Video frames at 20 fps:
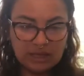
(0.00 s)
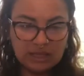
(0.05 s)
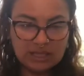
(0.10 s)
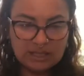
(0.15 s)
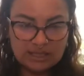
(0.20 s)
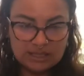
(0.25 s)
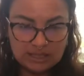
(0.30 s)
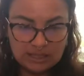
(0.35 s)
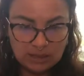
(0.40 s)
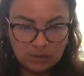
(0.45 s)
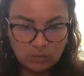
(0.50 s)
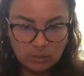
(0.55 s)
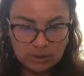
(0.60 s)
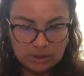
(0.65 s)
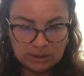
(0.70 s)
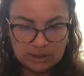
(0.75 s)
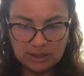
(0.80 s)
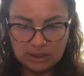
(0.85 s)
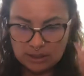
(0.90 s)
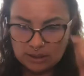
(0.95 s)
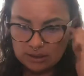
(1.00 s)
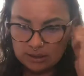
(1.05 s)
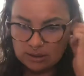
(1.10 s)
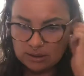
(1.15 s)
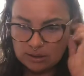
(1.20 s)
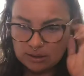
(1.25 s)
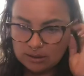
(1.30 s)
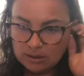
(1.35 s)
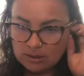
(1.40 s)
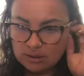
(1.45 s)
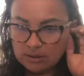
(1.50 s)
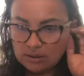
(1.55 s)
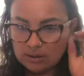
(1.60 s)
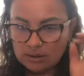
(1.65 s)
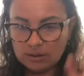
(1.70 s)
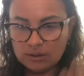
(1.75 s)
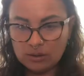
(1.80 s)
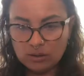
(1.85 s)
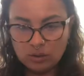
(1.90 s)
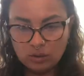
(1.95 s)
Let's see what the
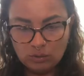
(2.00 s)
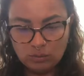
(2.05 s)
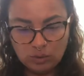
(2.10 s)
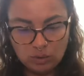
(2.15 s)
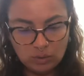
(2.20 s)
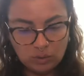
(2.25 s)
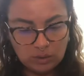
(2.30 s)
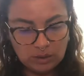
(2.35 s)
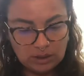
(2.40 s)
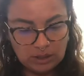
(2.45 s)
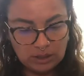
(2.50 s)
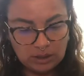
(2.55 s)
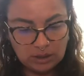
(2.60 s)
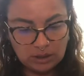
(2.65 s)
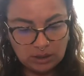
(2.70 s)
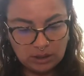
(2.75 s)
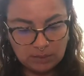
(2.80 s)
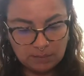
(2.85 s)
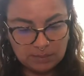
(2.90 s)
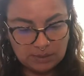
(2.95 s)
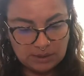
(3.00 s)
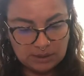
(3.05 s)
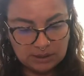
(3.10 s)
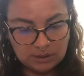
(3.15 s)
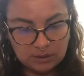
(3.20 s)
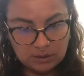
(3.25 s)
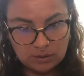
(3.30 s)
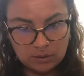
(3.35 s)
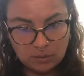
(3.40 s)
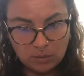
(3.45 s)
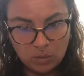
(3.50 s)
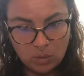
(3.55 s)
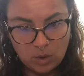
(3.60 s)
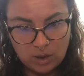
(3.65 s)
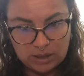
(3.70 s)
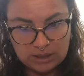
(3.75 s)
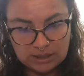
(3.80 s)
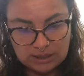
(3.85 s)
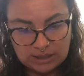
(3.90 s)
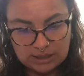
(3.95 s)
new moon eclipse
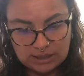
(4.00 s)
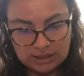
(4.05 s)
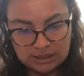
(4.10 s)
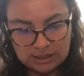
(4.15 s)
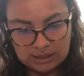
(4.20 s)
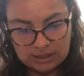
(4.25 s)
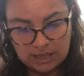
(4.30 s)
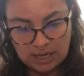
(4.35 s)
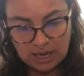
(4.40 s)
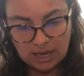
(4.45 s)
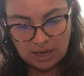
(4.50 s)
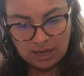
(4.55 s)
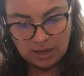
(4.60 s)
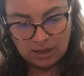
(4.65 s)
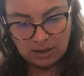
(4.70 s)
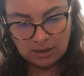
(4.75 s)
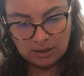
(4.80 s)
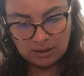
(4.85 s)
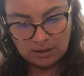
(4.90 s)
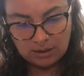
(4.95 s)
wants to say.